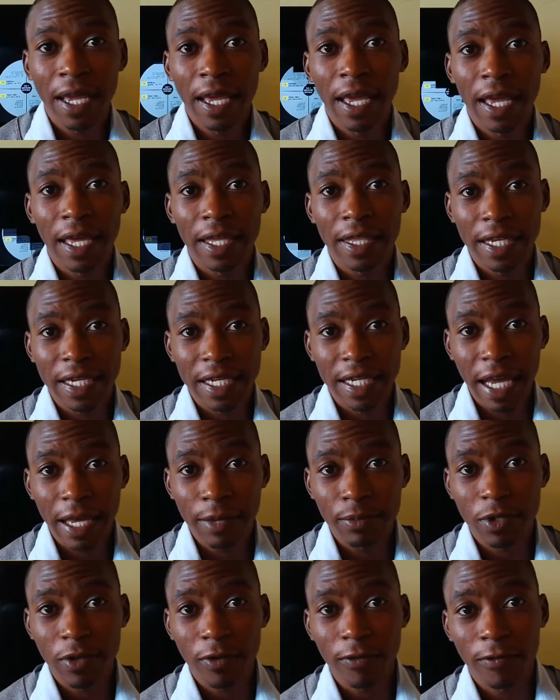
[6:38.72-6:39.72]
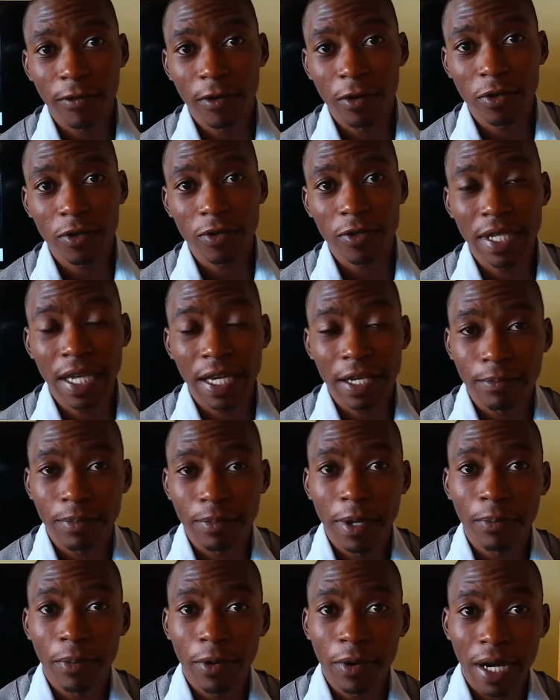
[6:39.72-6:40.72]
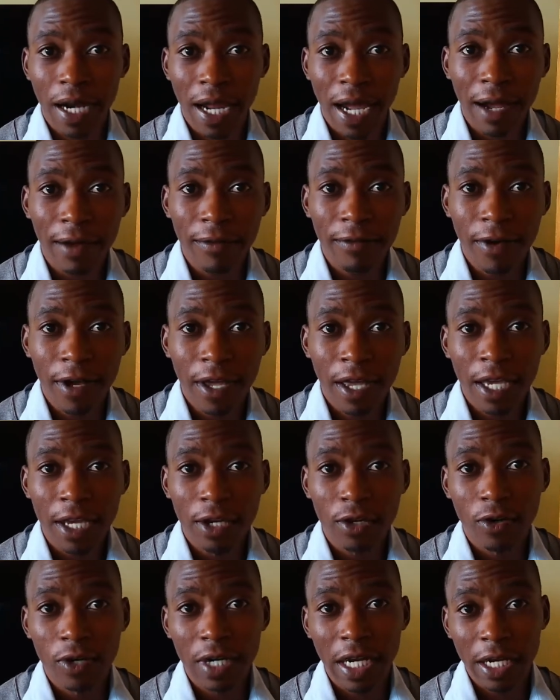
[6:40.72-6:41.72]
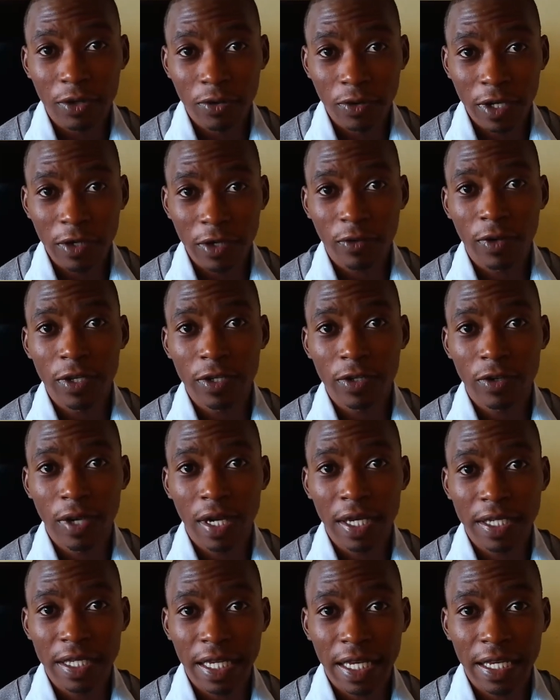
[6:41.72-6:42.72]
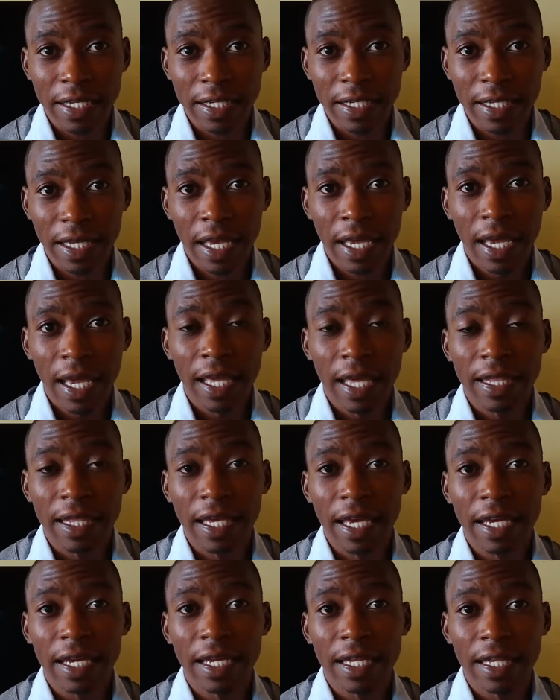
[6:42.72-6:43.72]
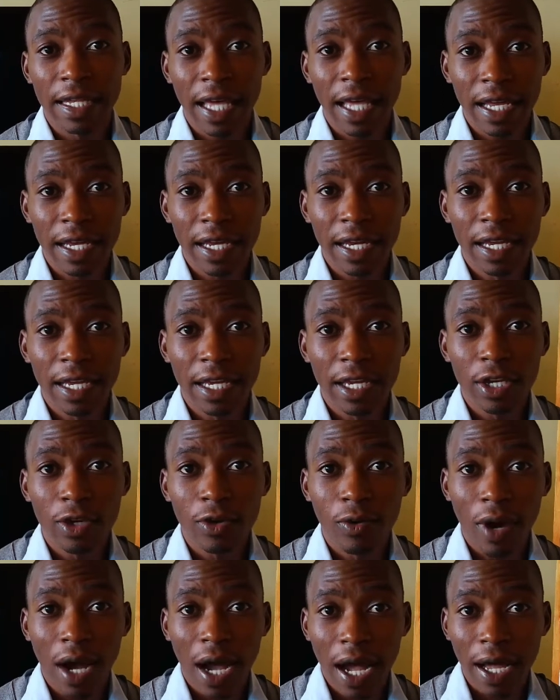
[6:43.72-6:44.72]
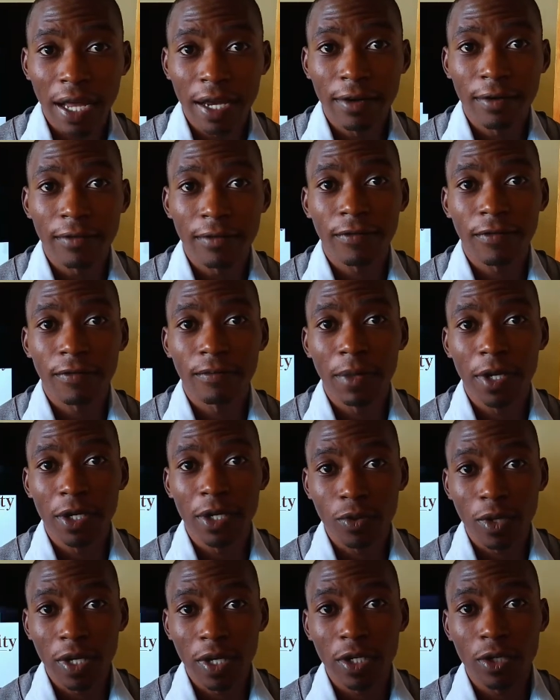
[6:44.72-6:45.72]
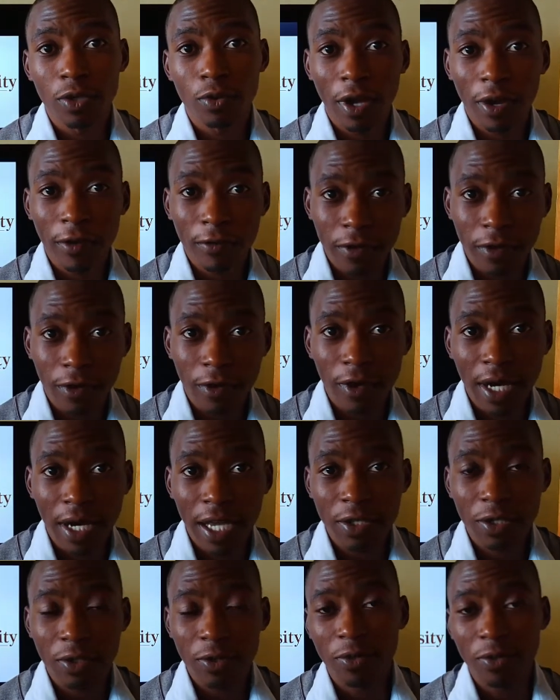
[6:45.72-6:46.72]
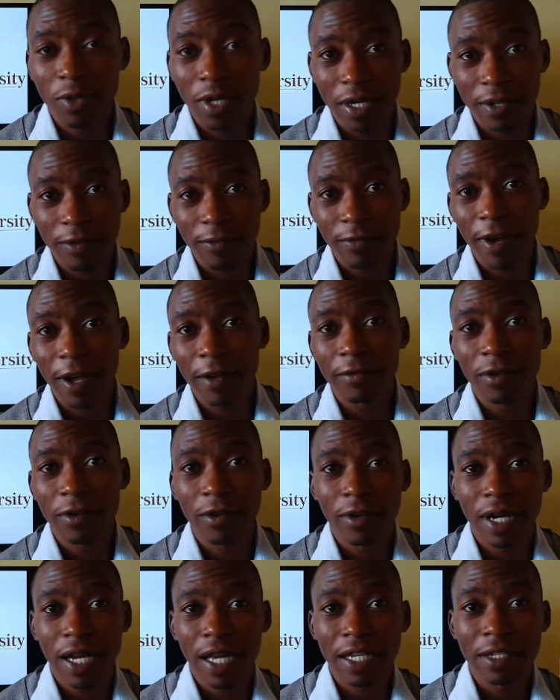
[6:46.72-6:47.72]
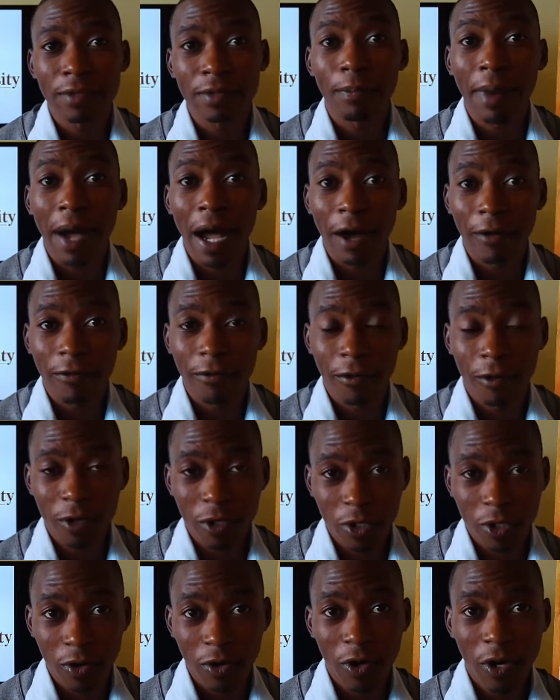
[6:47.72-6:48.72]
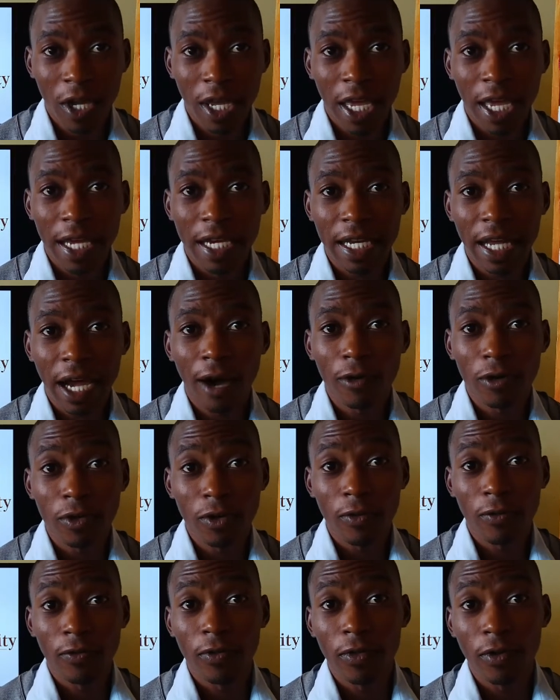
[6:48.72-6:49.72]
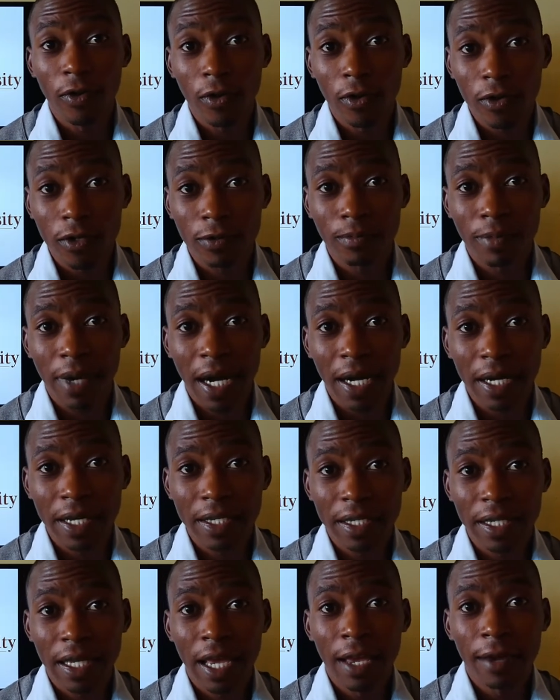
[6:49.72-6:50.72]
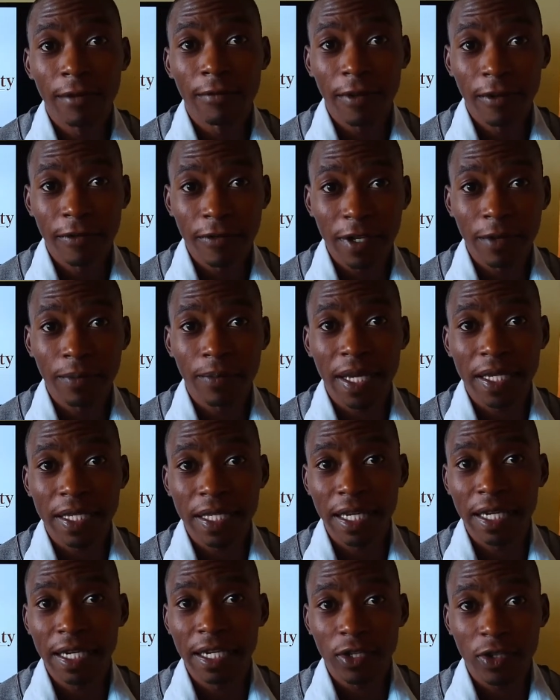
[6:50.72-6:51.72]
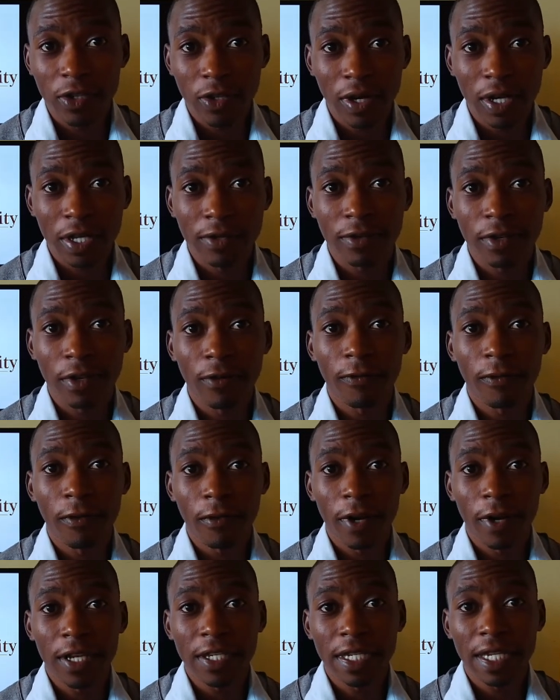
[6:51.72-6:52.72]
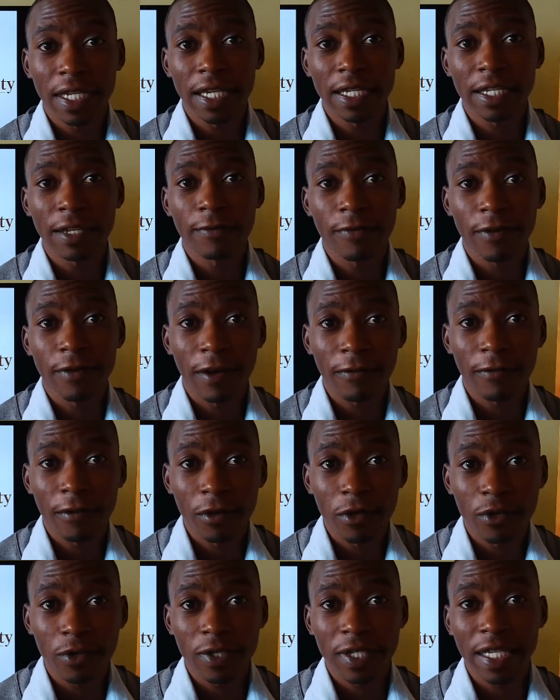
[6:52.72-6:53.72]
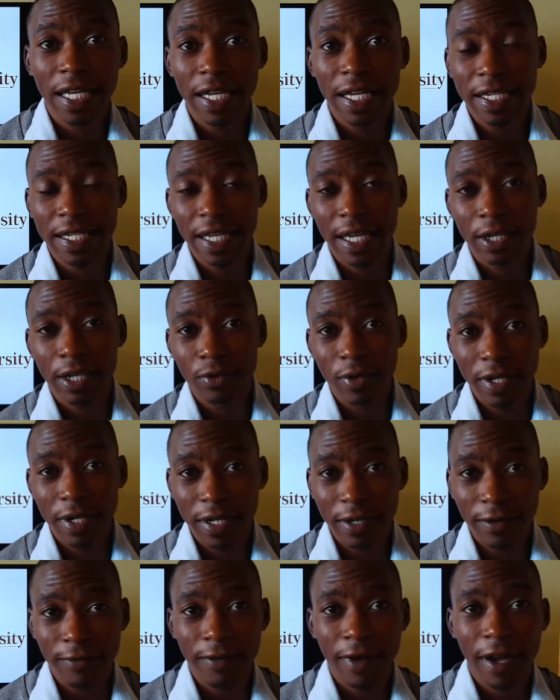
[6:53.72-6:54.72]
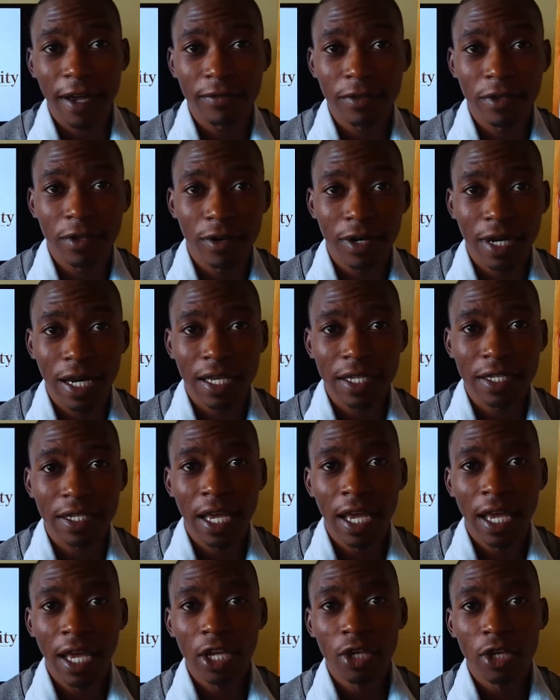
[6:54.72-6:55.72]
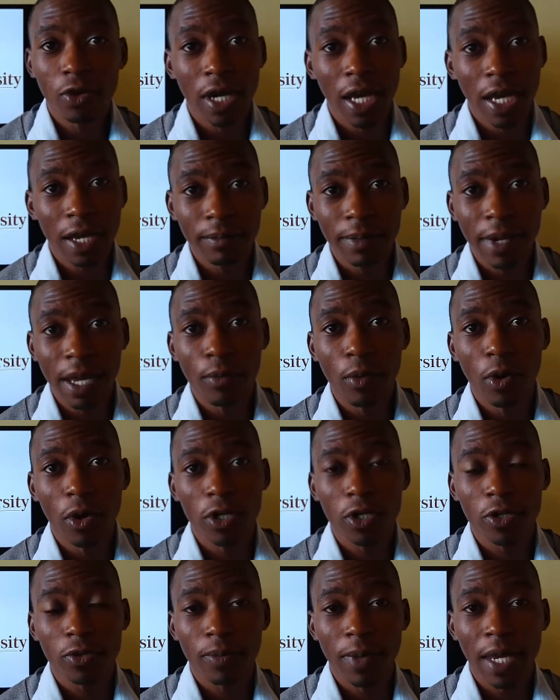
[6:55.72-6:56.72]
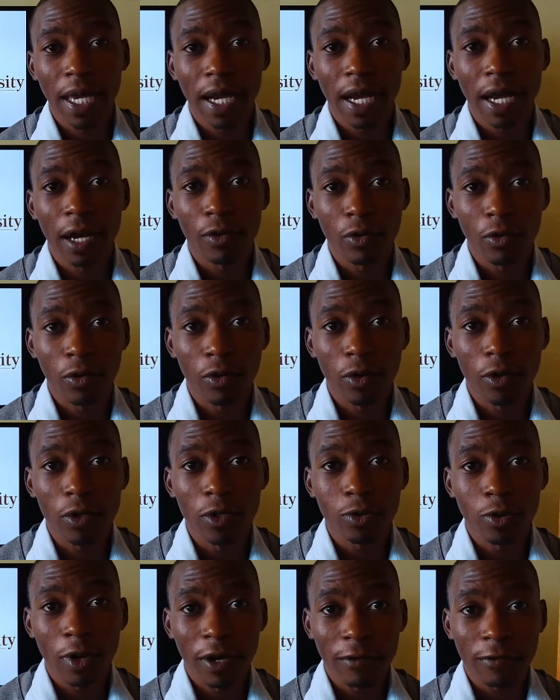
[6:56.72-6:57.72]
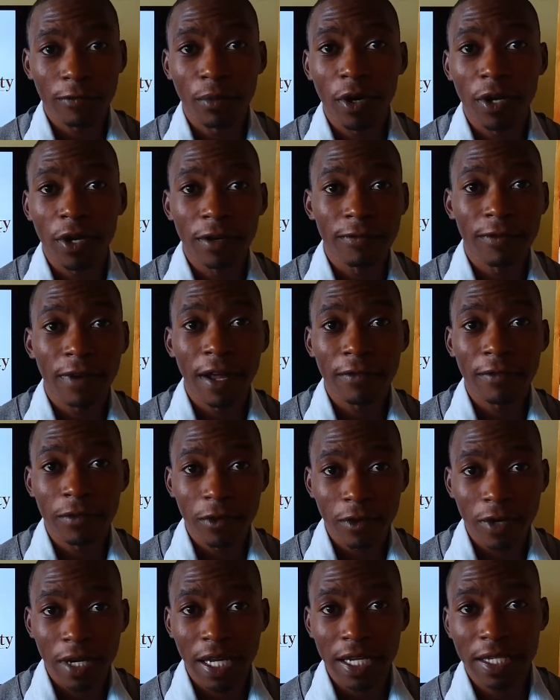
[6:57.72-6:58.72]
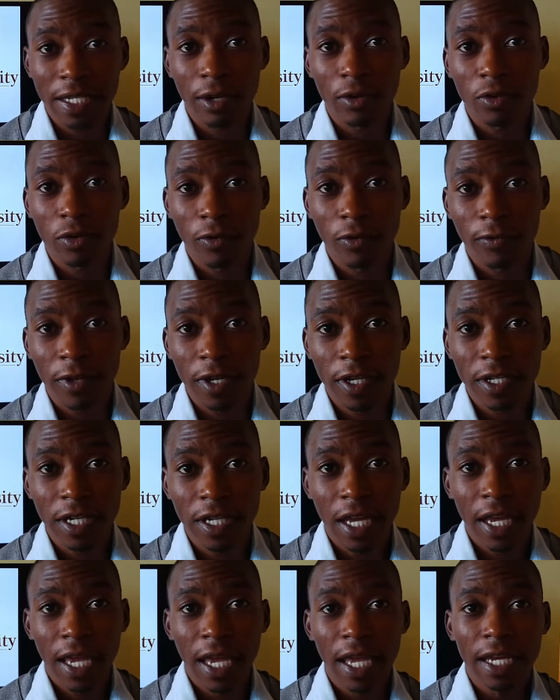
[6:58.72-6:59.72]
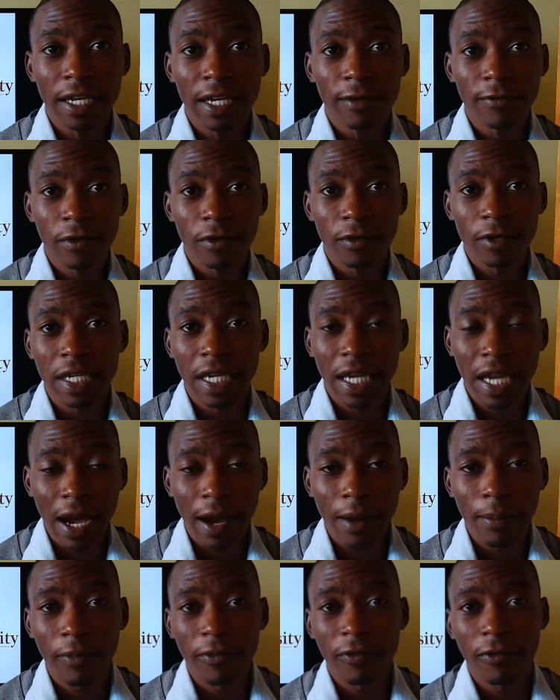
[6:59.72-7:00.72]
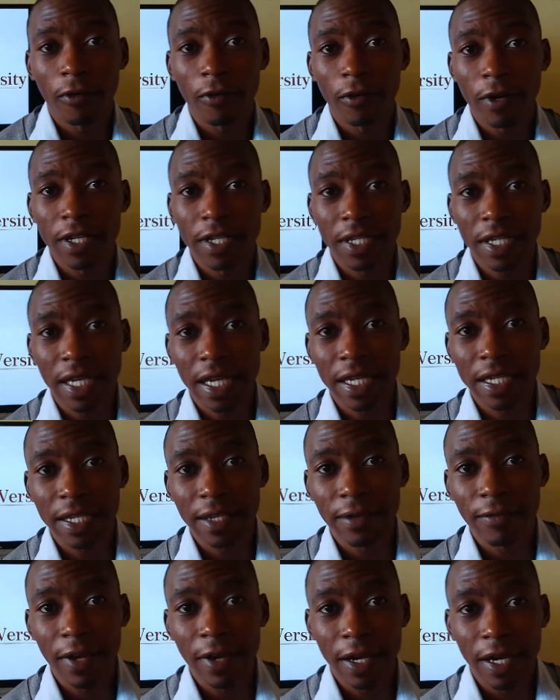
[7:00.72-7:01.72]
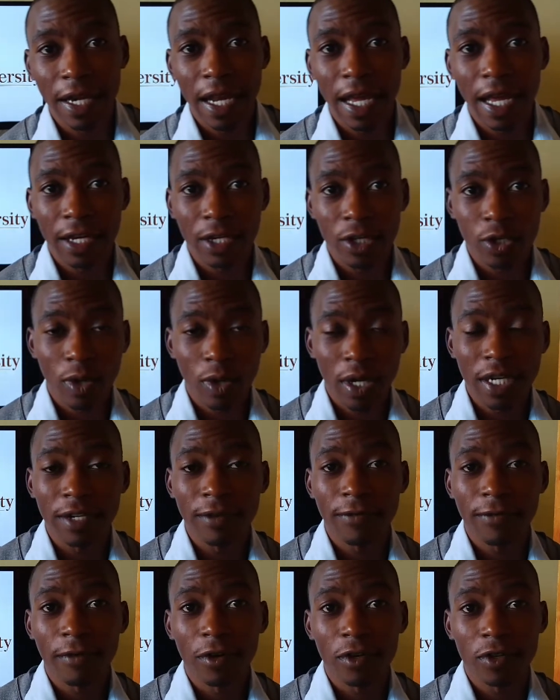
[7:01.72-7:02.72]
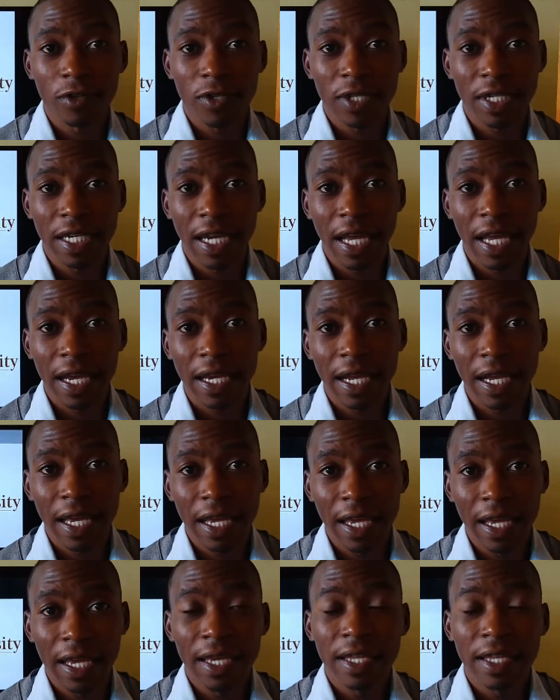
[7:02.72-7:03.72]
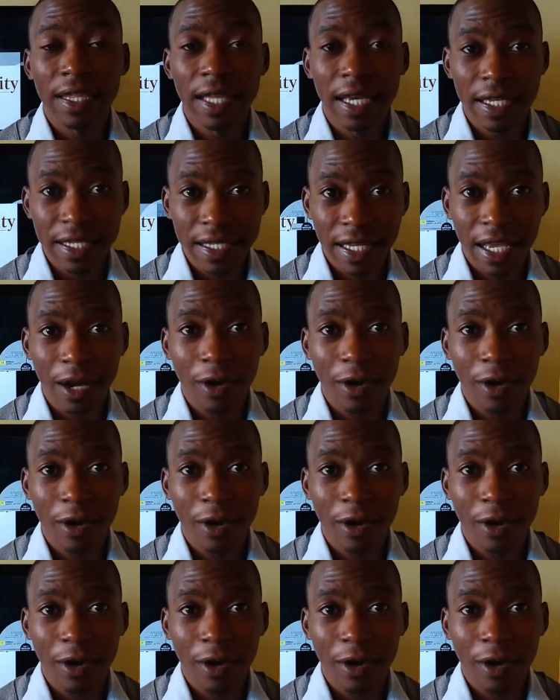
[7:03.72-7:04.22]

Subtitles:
the types of photos that people love in order to increase your sales. And then thirdly, you earn between $12 to $25 per photo, and out of those bucks, 50% is yours. So for instance, if your photo sales at $25, you can be able to make a cool $12.5 out of it. And if you snap, for instance, even 20 photos in a day, that's a